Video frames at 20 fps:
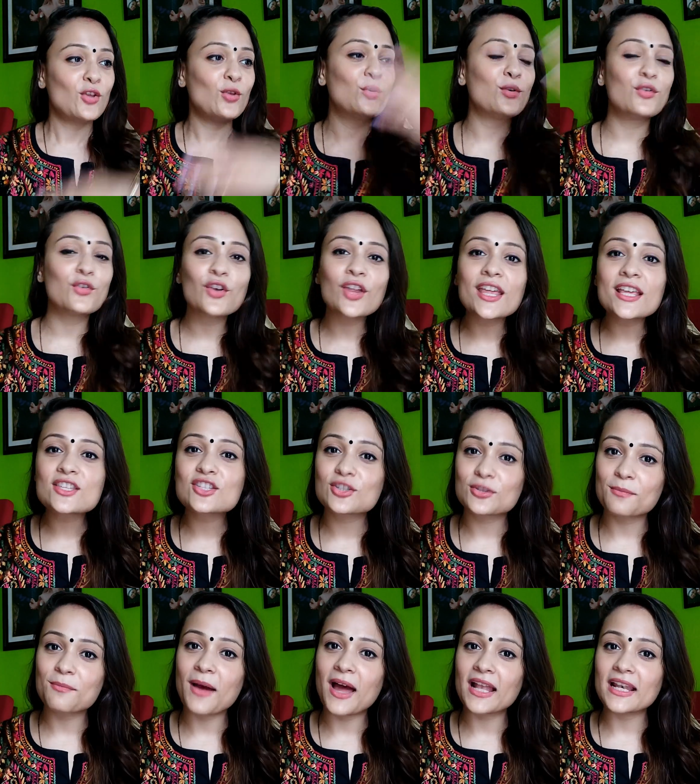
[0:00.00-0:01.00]
You'll
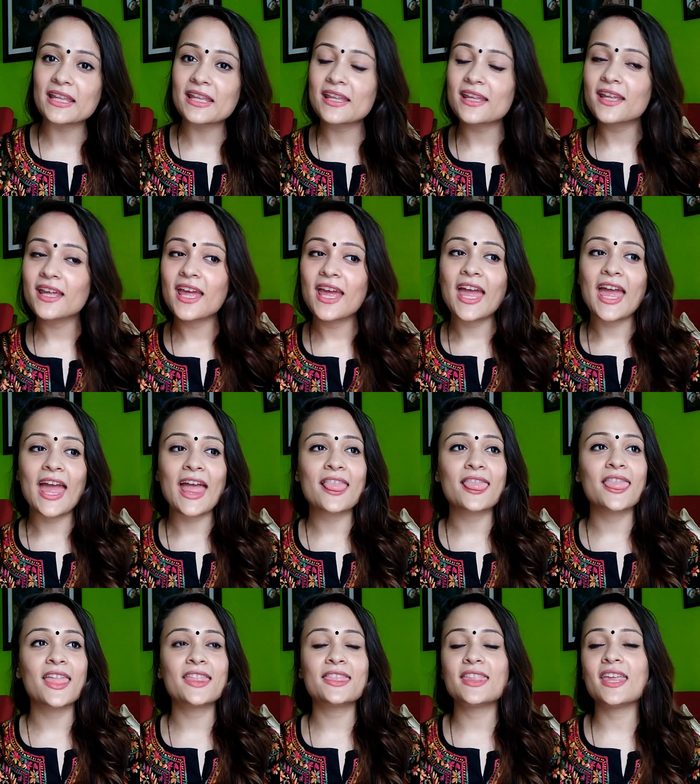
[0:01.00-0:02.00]
reach Bali
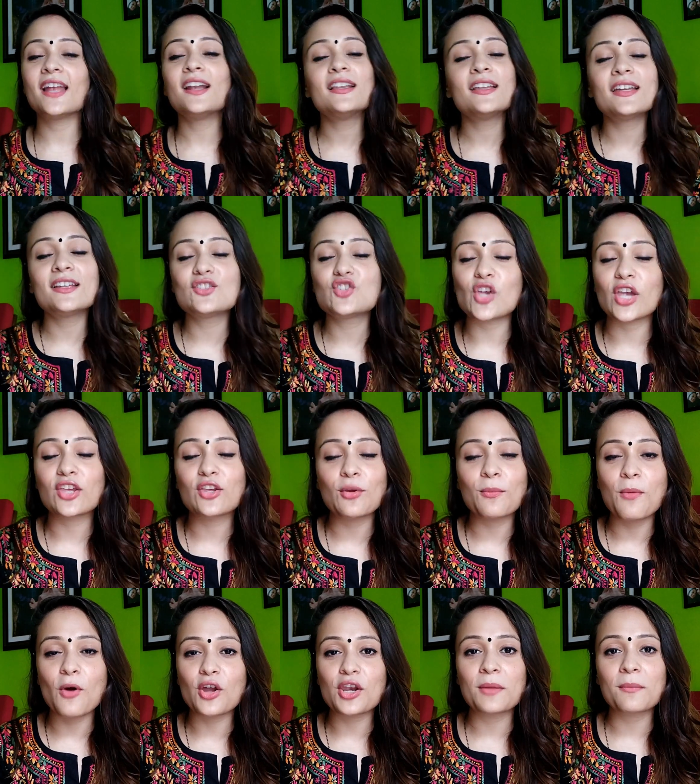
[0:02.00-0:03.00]
and then they'll check
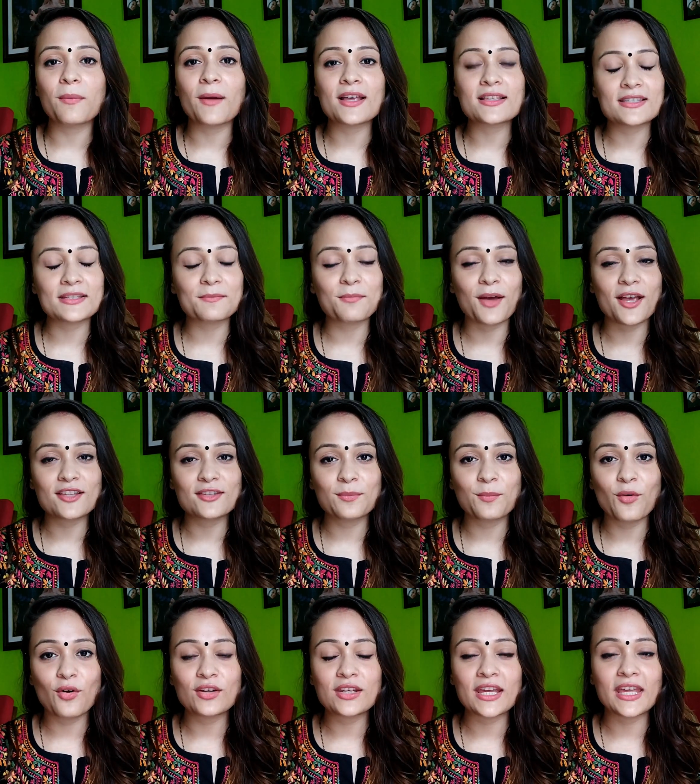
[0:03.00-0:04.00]
your boarding pass and
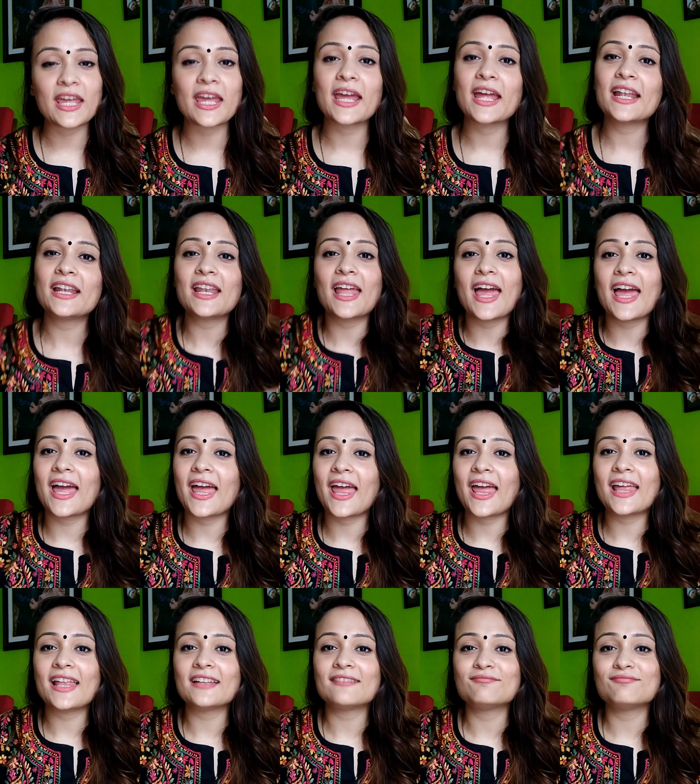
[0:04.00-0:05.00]
passport again
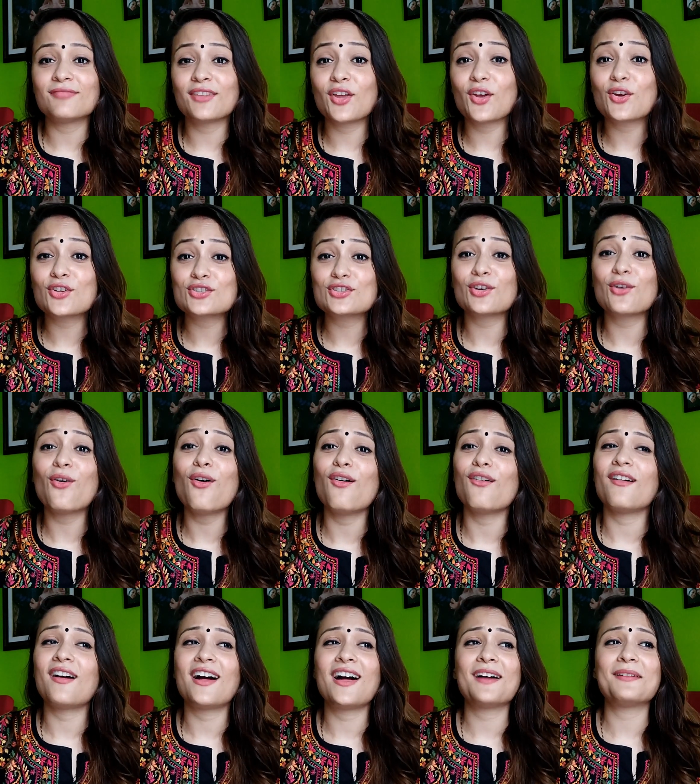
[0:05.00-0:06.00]
and you're good to
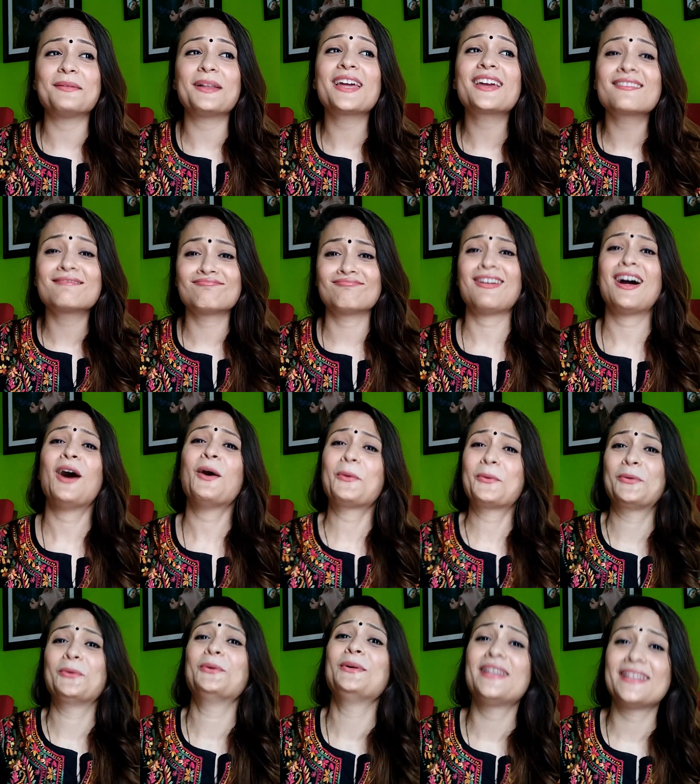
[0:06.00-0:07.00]
go. I'm like, how
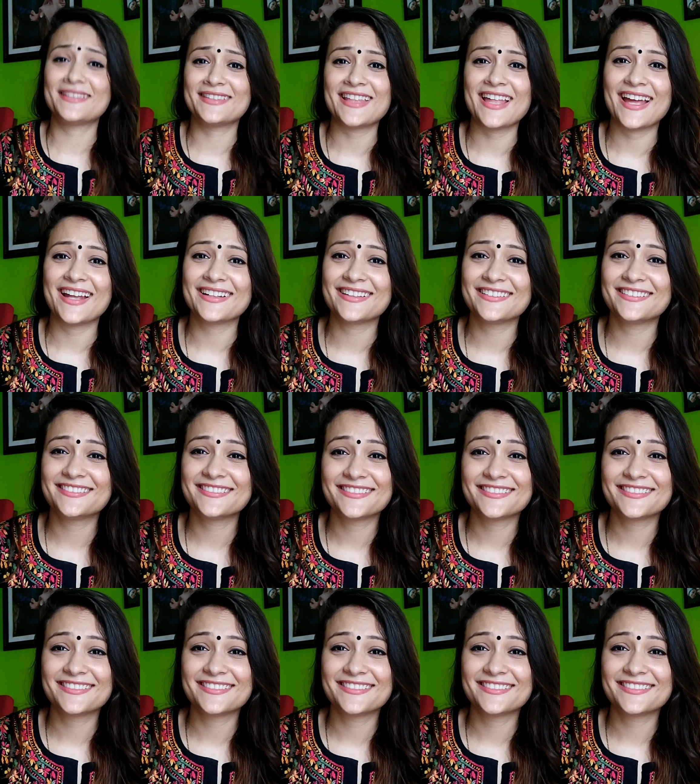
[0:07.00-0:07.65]
cool is that?